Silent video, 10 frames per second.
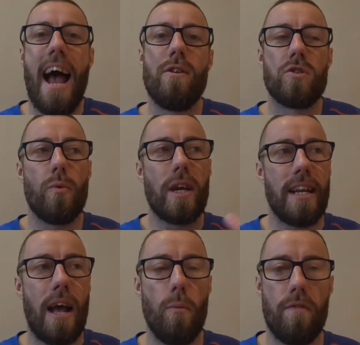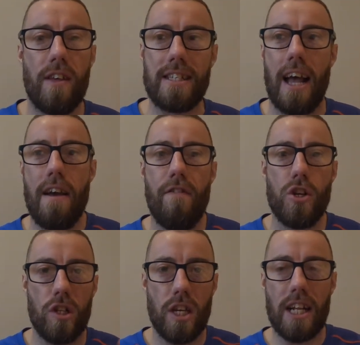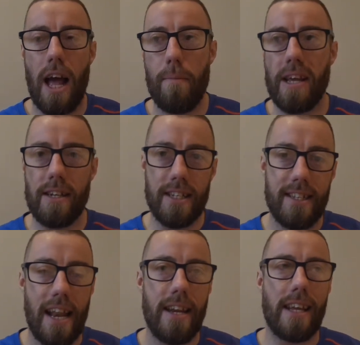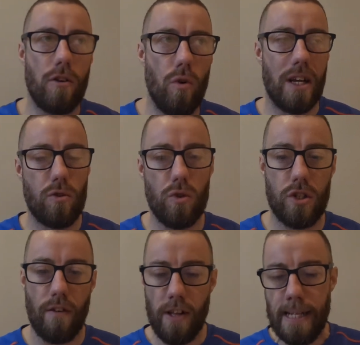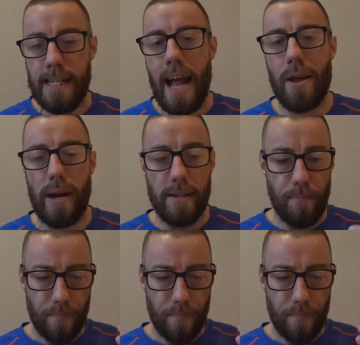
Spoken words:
And also we can help with things like efficiency climbing and descending and all that sort of stuff. Anyway,